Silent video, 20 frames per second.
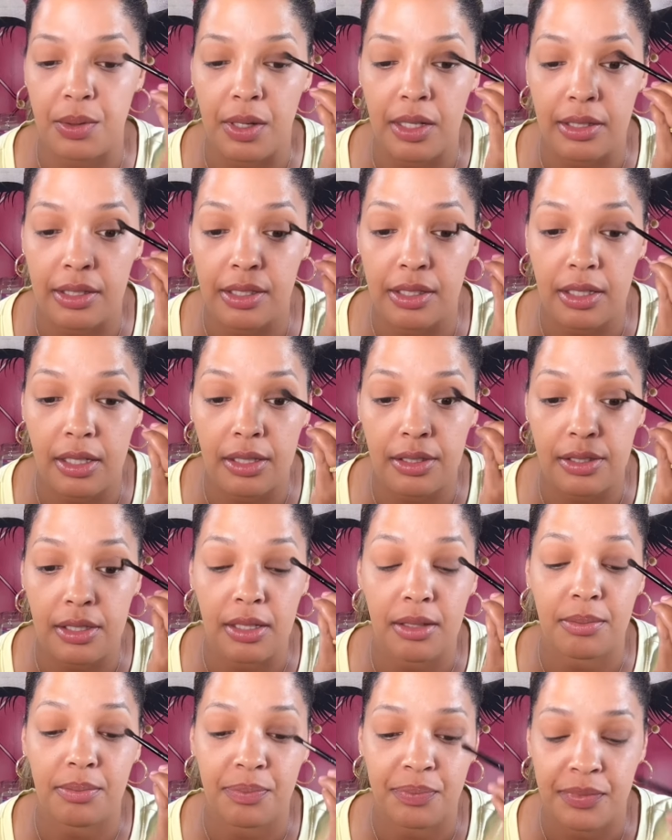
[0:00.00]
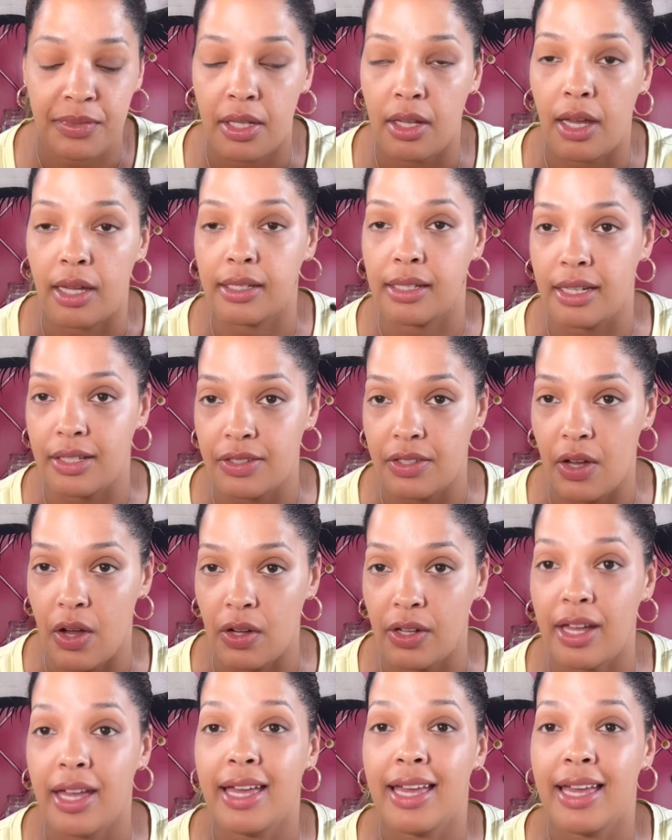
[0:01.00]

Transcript: LA Color, I can't talk.